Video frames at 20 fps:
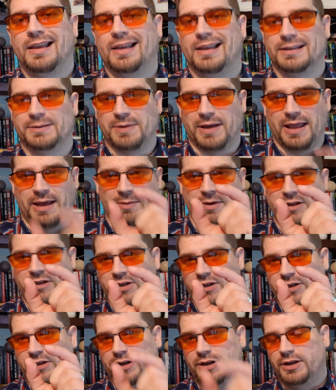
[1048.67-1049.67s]
is about how
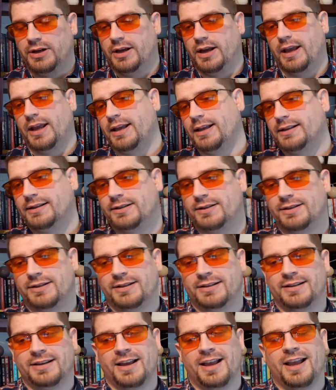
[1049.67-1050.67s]
much?
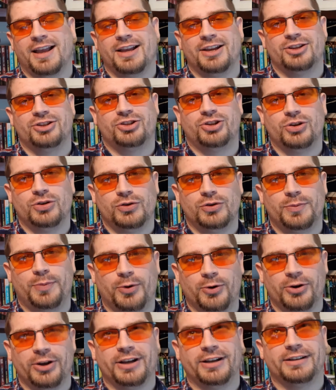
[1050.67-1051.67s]
It's
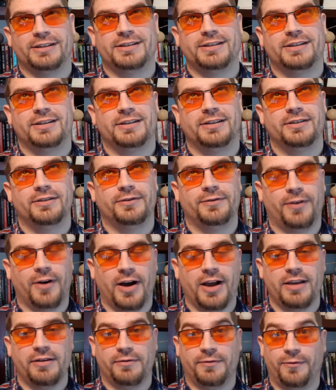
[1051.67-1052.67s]

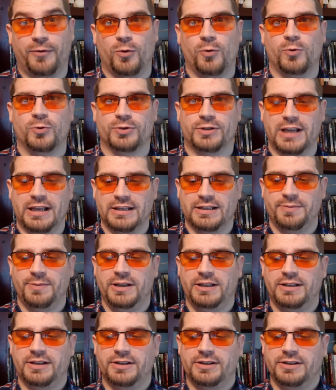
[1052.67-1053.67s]
2.54
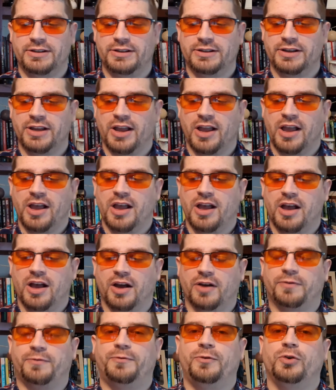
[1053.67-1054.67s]
centimetres.
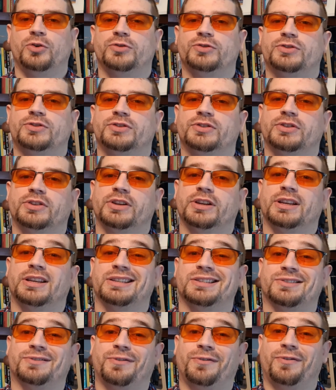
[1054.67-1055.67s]
A foot
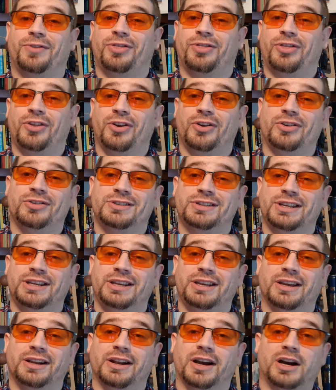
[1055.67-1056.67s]
is
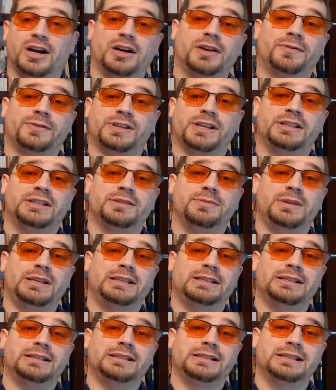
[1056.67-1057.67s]
30.5
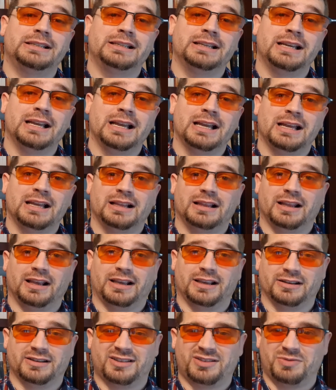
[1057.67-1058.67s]
centimetres,
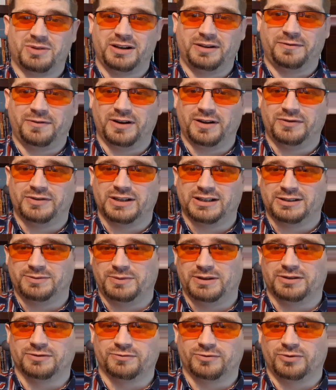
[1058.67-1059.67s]
like a 25
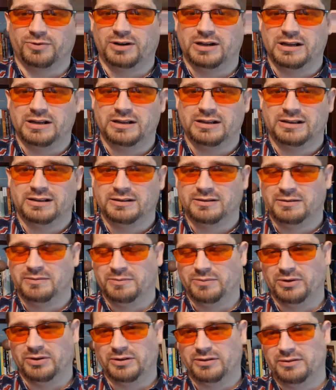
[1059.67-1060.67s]
centimetre ruler,
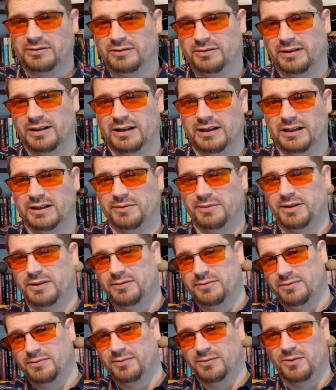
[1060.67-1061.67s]
but a little bit
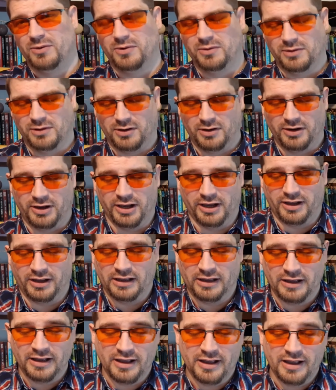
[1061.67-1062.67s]
more
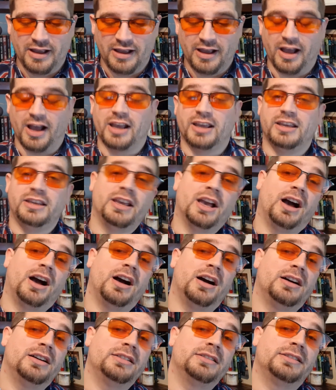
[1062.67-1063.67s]
longer. A
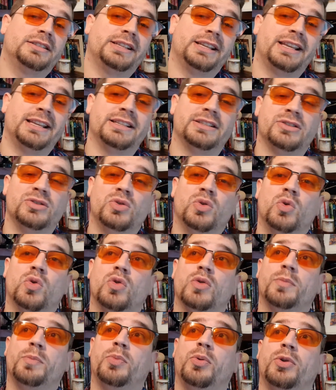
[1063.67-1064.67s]
yard is
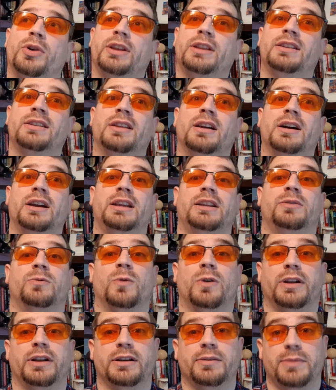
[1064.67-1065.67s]

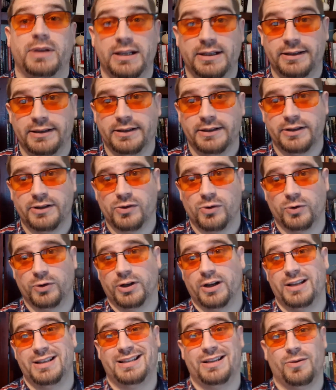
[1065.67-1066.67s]
0.91 metres, or
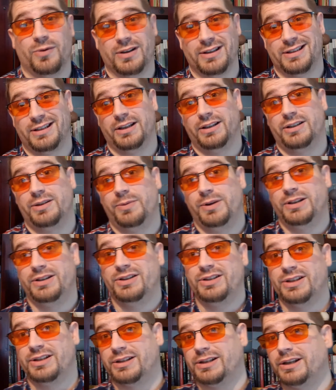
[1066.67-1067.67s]
91
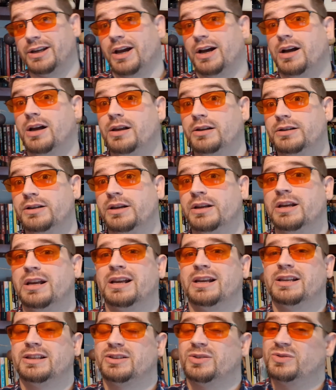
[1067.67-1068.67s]
centimetres is a yard.
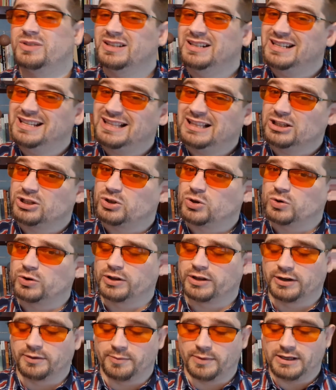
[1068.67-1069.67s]
So it's a little shorter
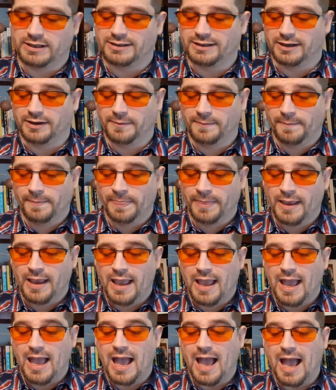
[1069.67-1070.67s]
than a metre.
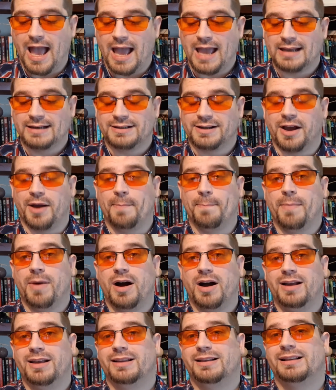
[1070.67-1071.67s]
And a
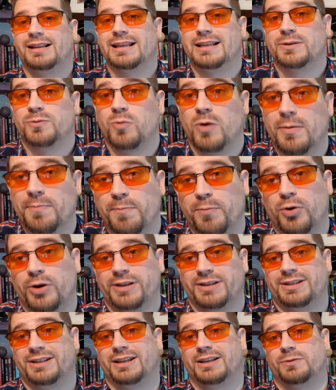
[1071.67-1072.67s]
mile is
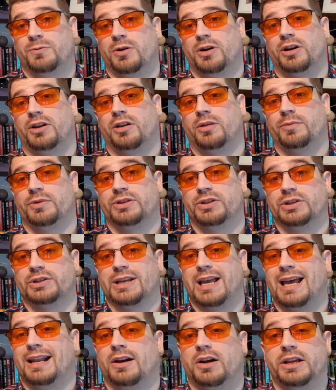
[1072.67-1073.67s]
1.61 kilometres.
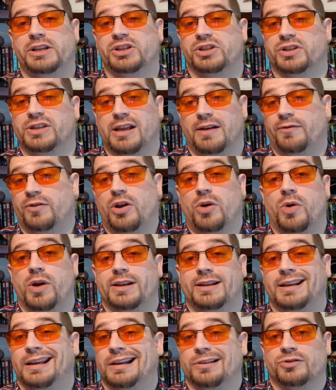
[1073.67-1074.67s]
And I just have no
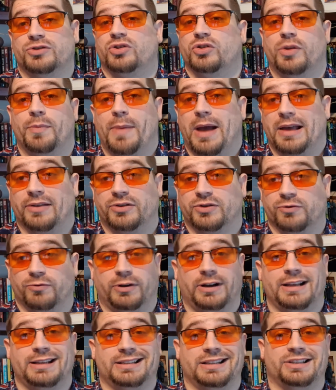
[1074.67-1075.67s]
idea how to do the maths
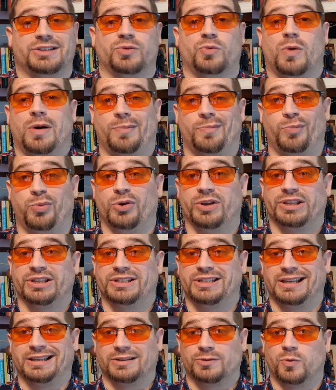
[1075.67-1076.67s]
related to
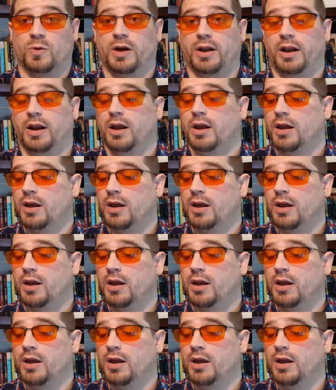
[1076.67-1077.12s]
1.61